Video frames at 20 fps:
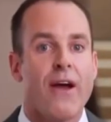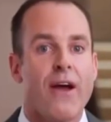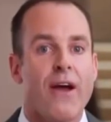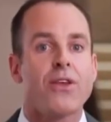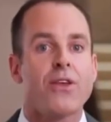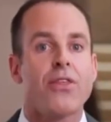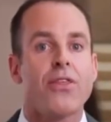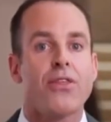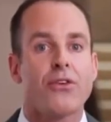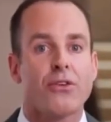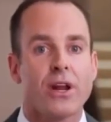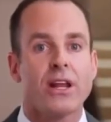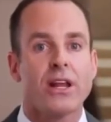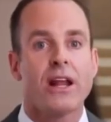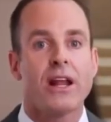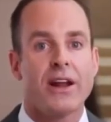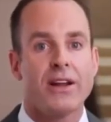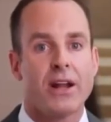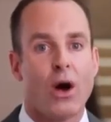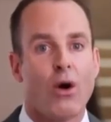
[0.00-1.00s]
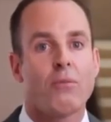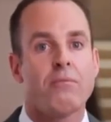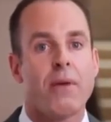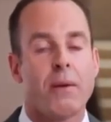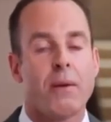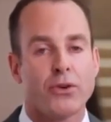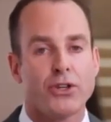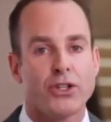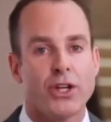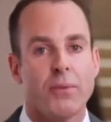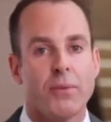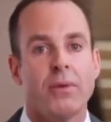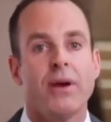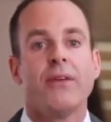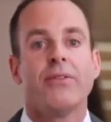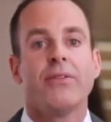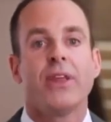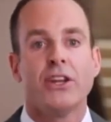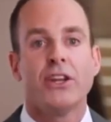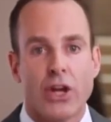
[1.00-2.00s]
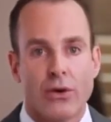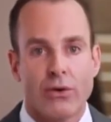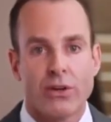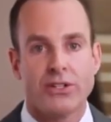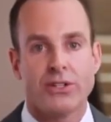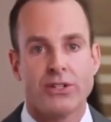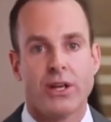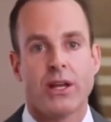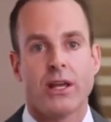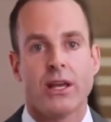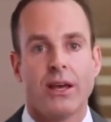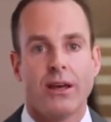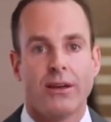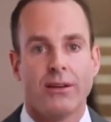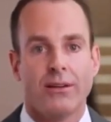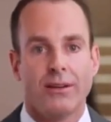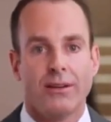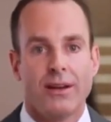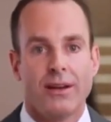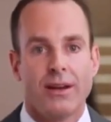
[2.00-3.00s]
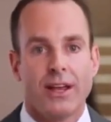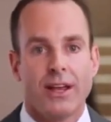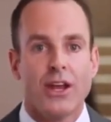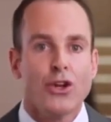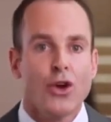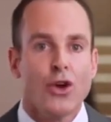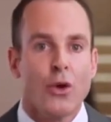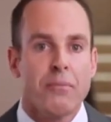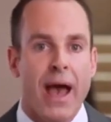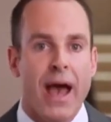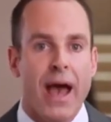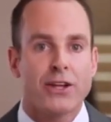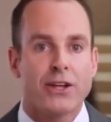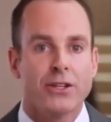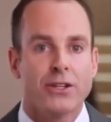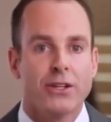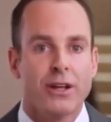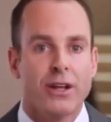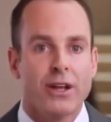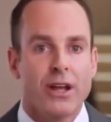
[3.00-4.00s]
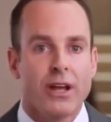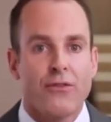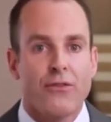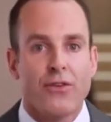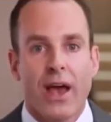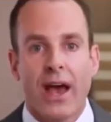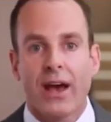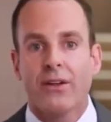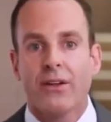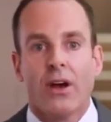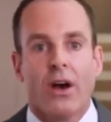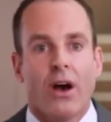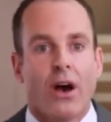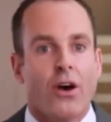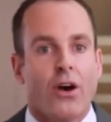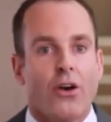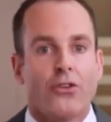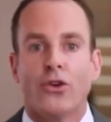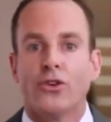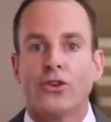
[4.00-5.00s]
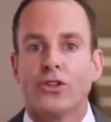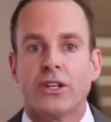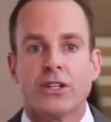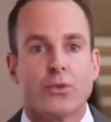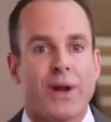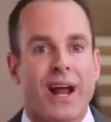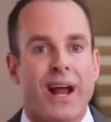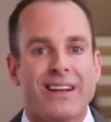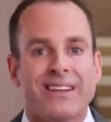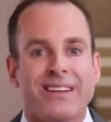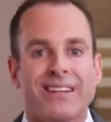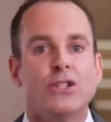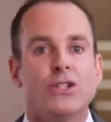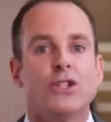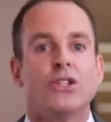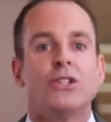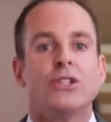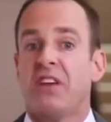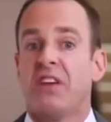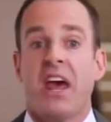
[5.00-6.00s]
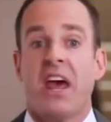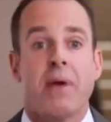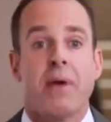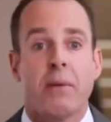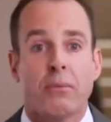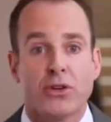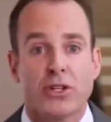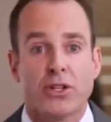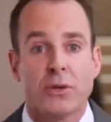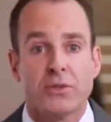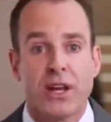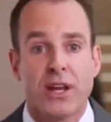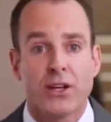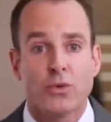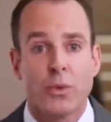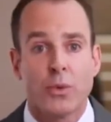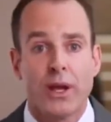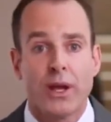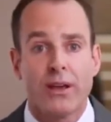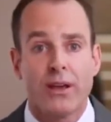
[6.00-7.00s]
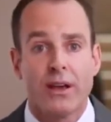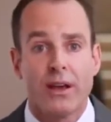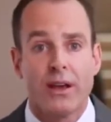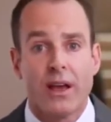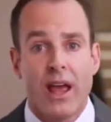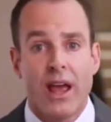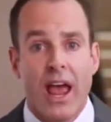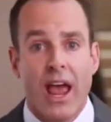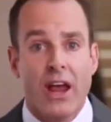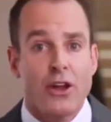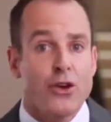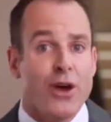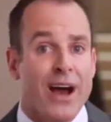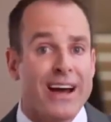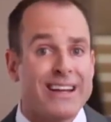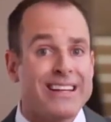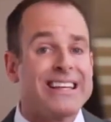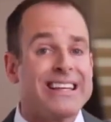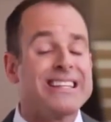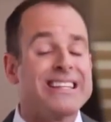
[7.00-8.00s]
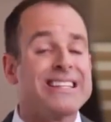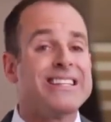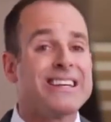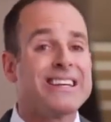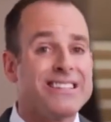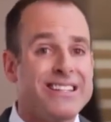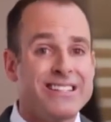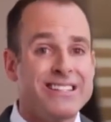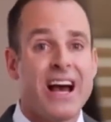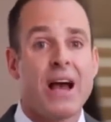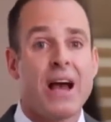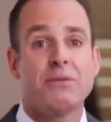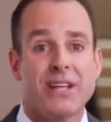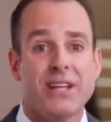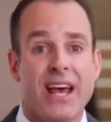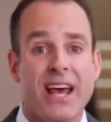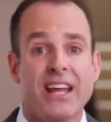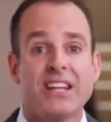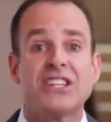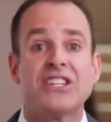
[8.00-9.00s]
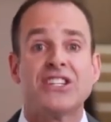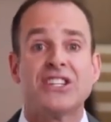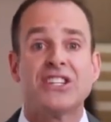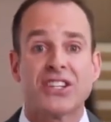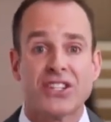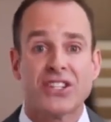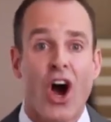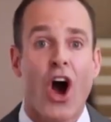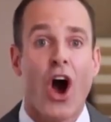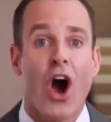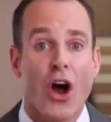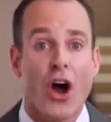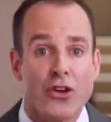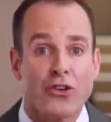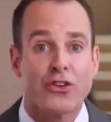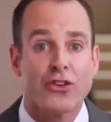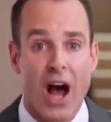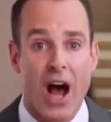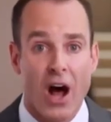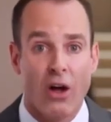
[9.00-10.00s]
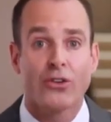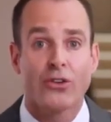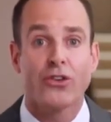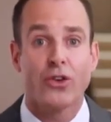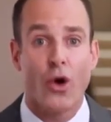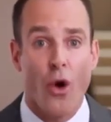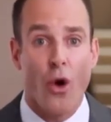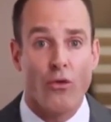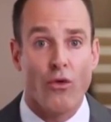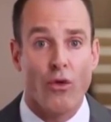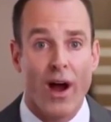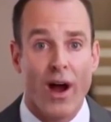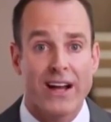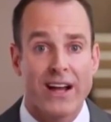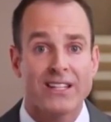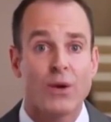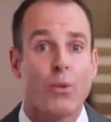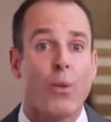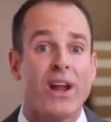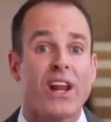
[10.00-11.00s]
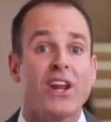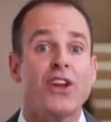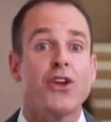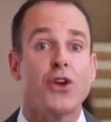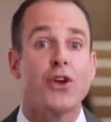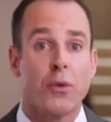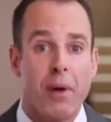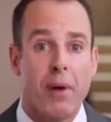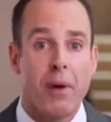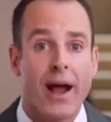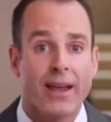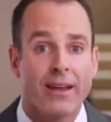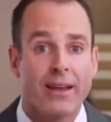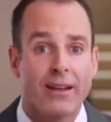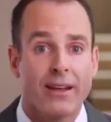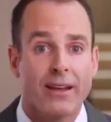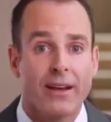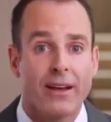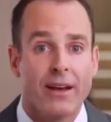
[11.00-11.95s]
every $39 membership that Jerry's sending in. Can you imagine if you had associates that went out and did 10 memberships next week and you got 60 times 10, $600 in overrides that went into your pocket?